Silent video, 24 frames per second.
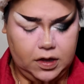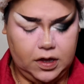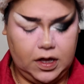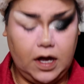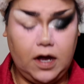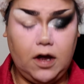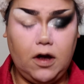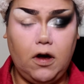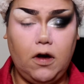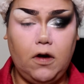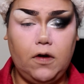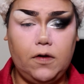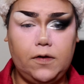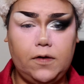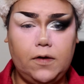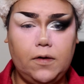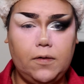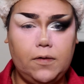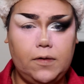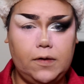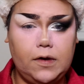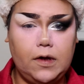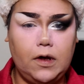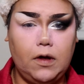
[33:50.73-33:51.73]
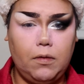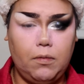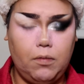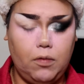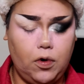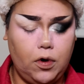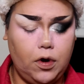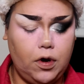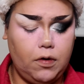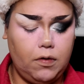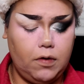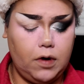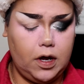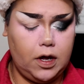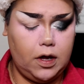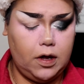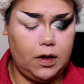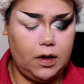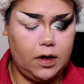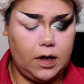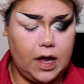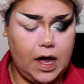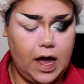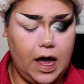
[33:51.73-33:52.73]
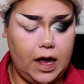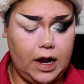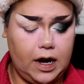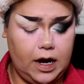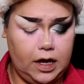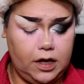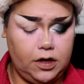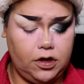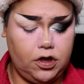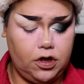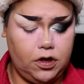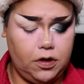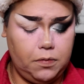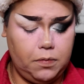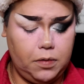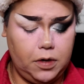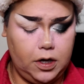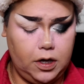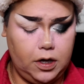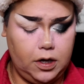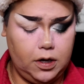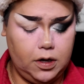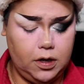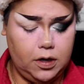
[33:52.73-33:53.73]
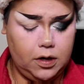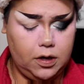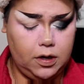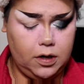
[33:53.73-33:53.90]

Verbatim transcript: They also sell Moira at HEB.